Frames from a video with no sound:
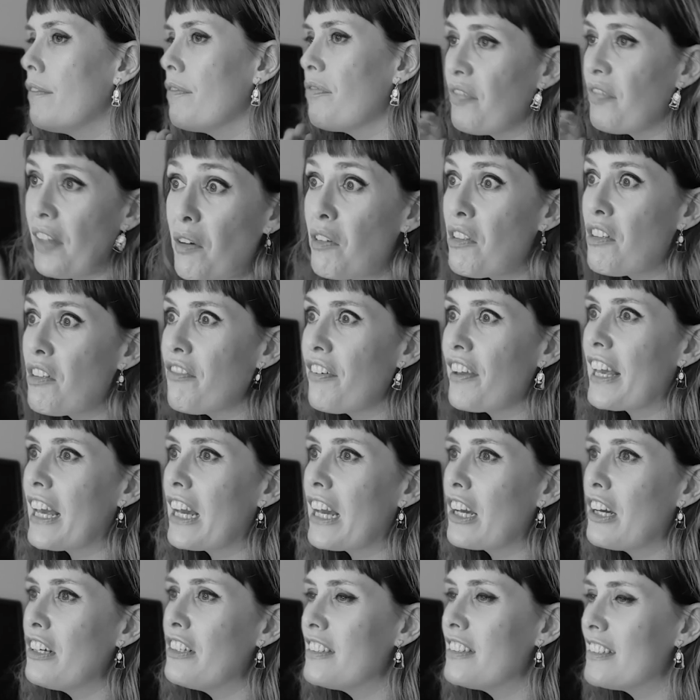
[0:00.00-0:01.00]
thing with the finger
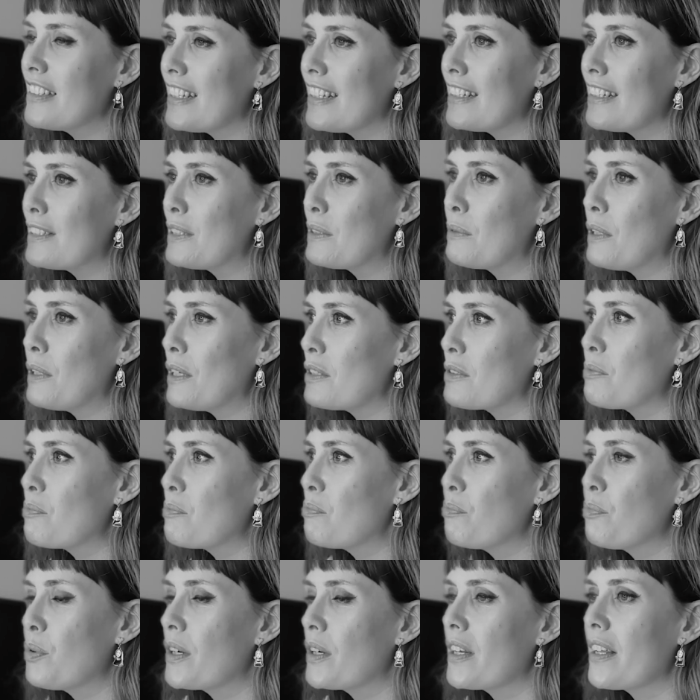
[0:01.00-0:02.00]
guns is pretty